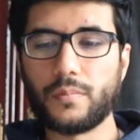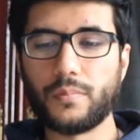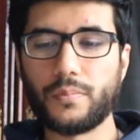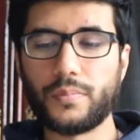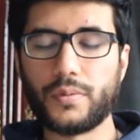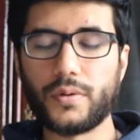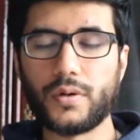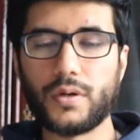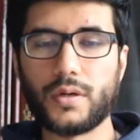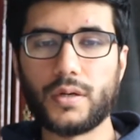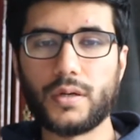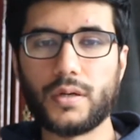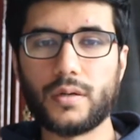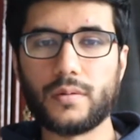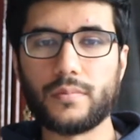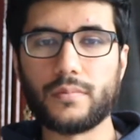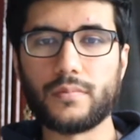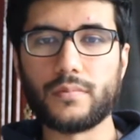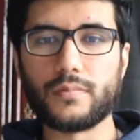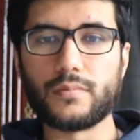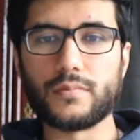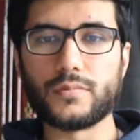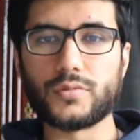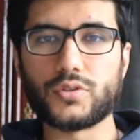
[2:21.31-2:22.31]
But
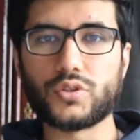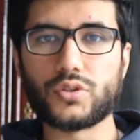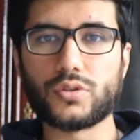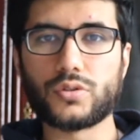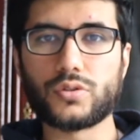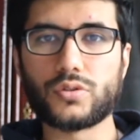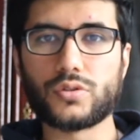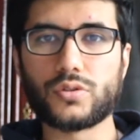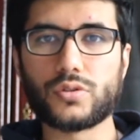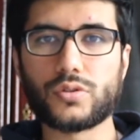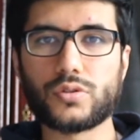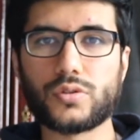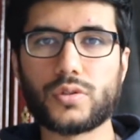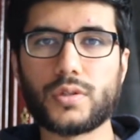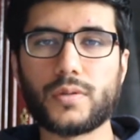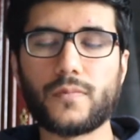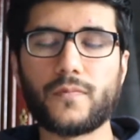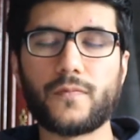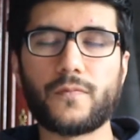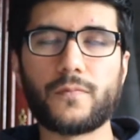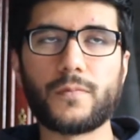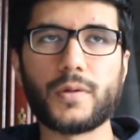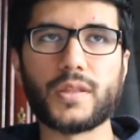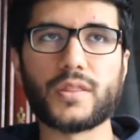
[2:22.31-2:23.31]

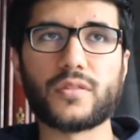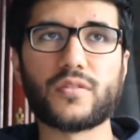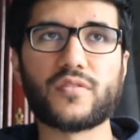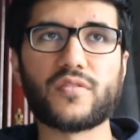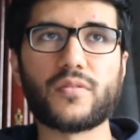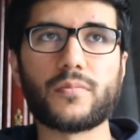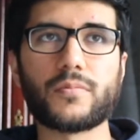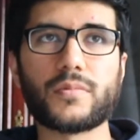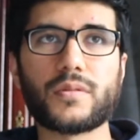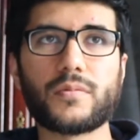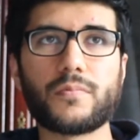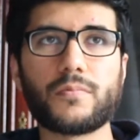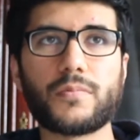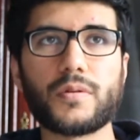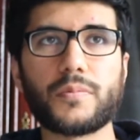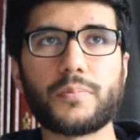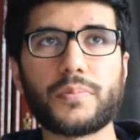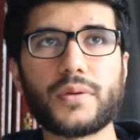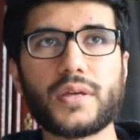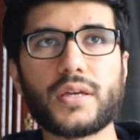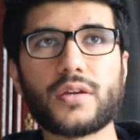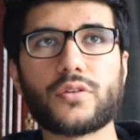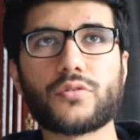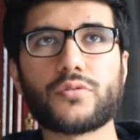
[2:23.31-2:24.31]
with
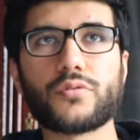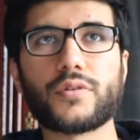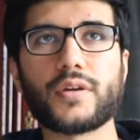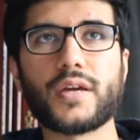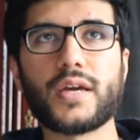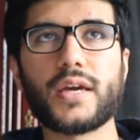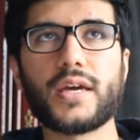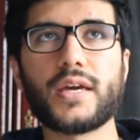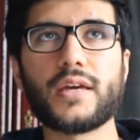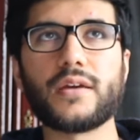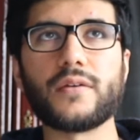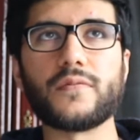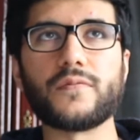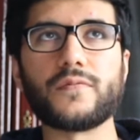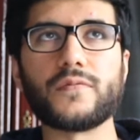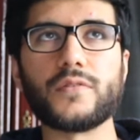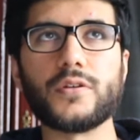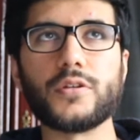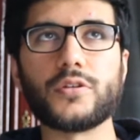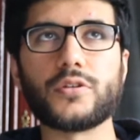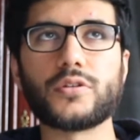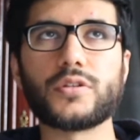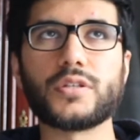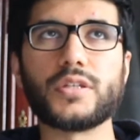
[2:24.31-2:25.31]
being creative,
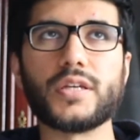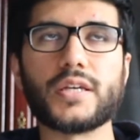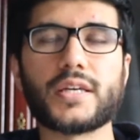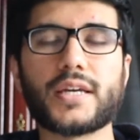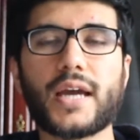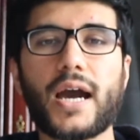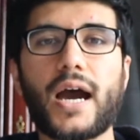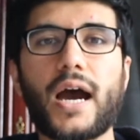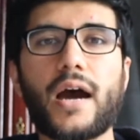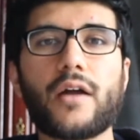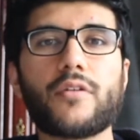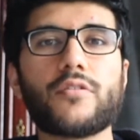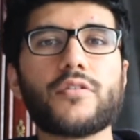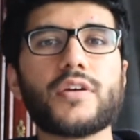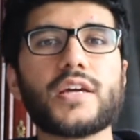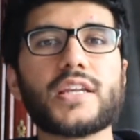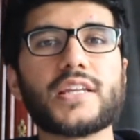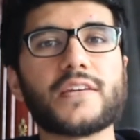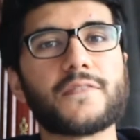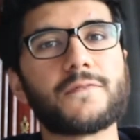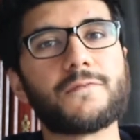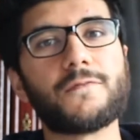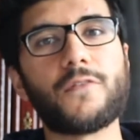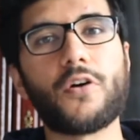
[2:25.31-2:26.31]
you can't
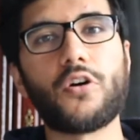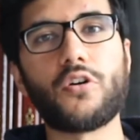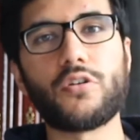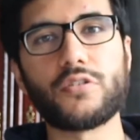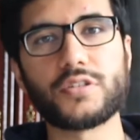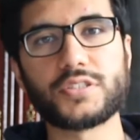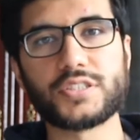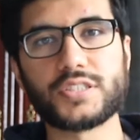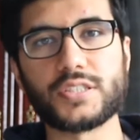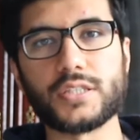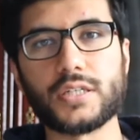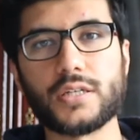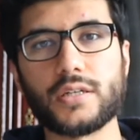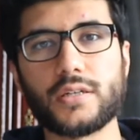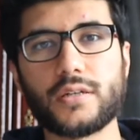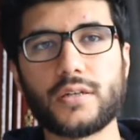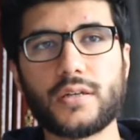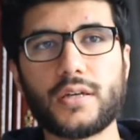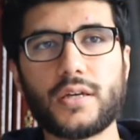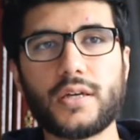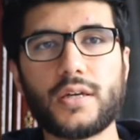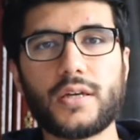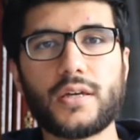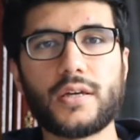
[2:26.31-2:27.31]
really force it.
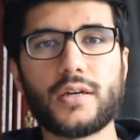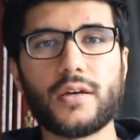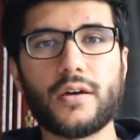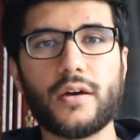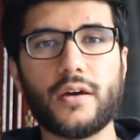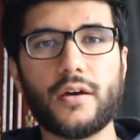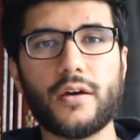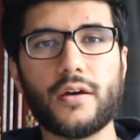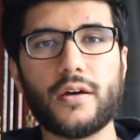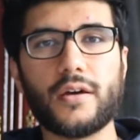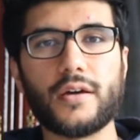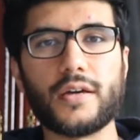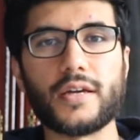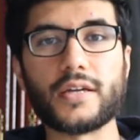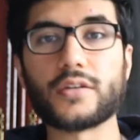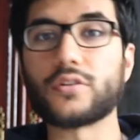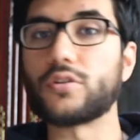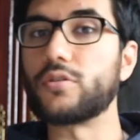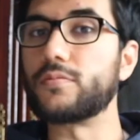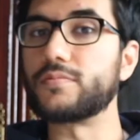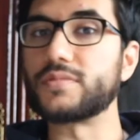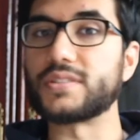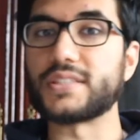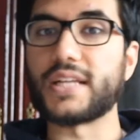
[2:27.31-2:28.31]
It
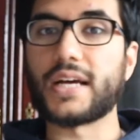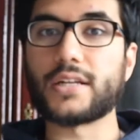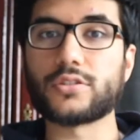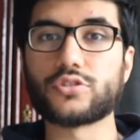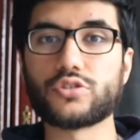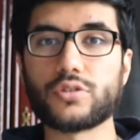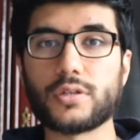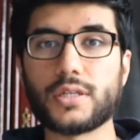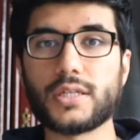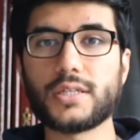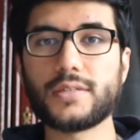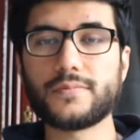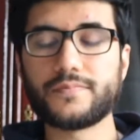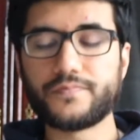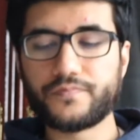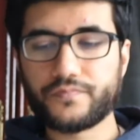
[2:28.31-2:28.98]
comes naturally.